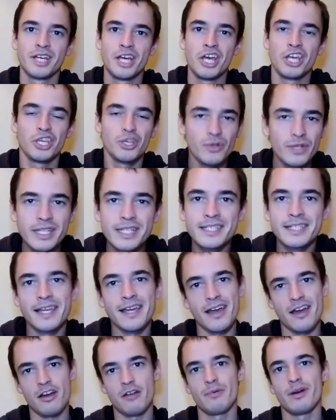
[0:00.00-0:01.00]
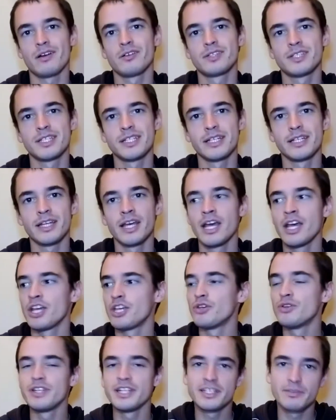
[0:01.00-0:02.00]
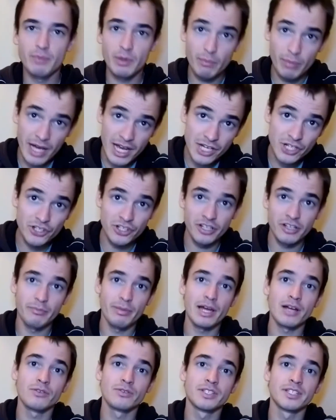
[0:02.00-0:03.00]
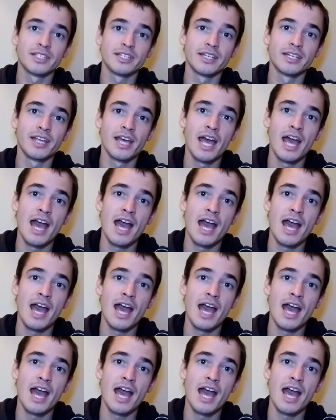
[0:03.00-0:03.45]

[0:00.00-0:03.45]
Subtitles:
You need to care about it, you need to be passionate about it,